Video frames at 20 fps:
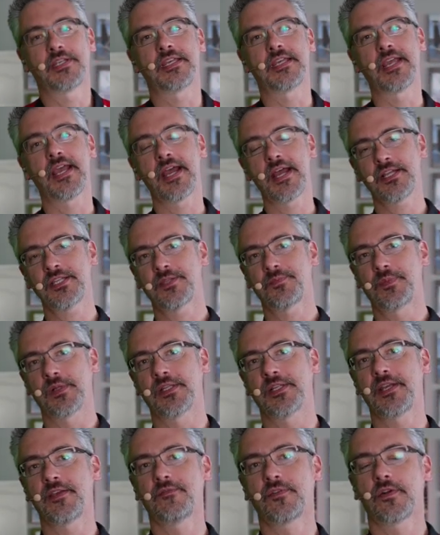yes,
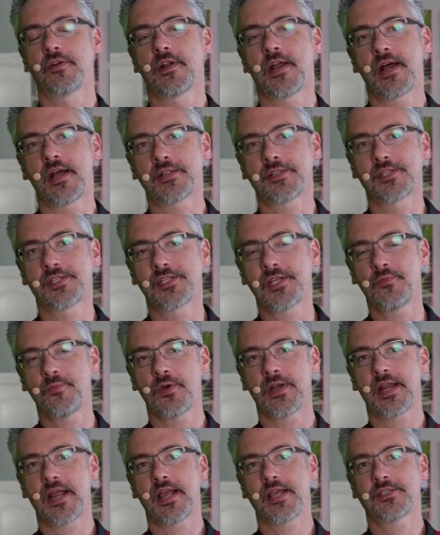believe it or not,
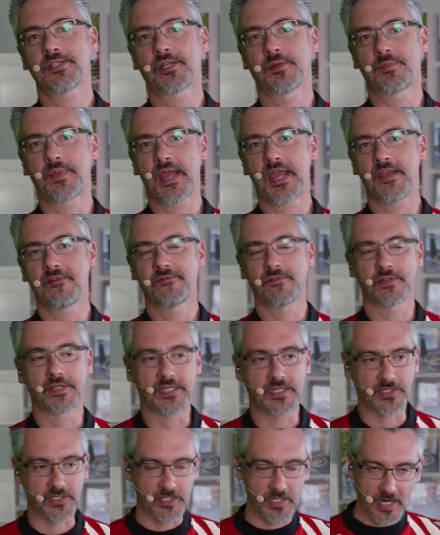someone has to pay for
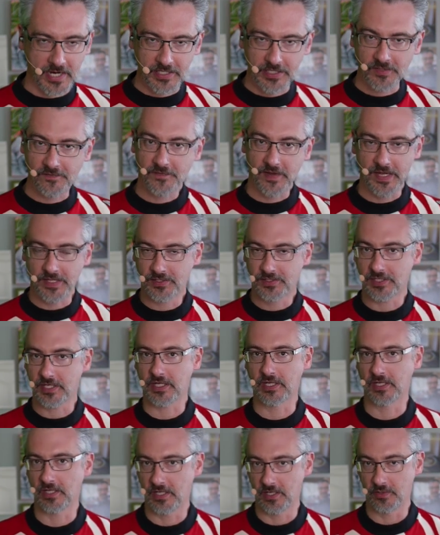these nice fancy
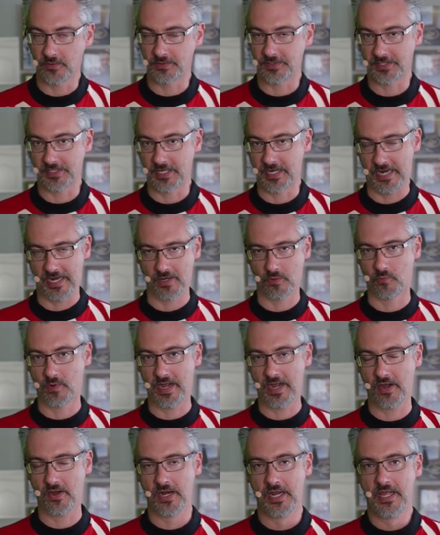clothes that I
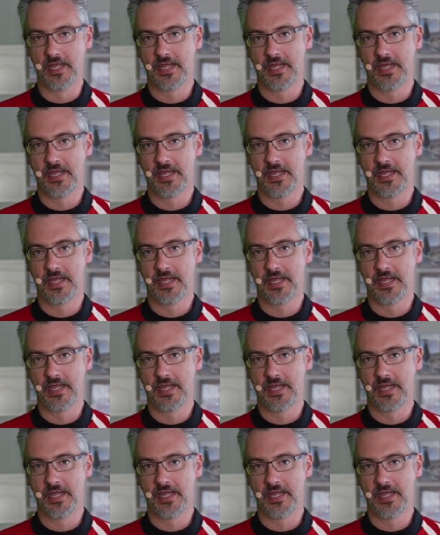wear.